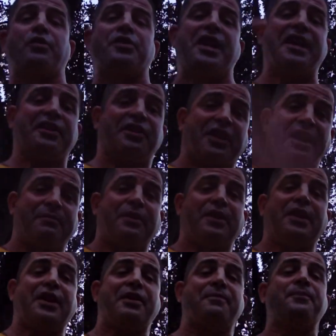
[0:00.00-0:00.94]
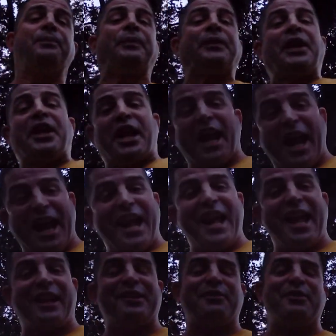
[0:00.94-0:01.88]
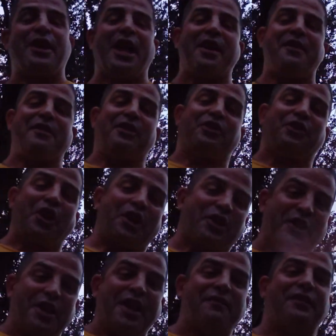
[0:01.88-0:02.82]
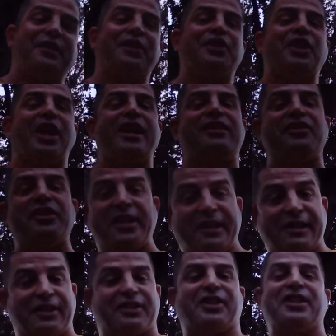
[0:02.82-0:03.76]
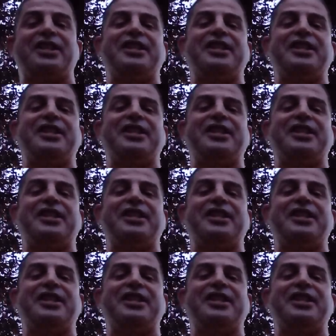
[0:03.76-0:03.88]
with Anis Abraham and Jonathan Evans and Nilsy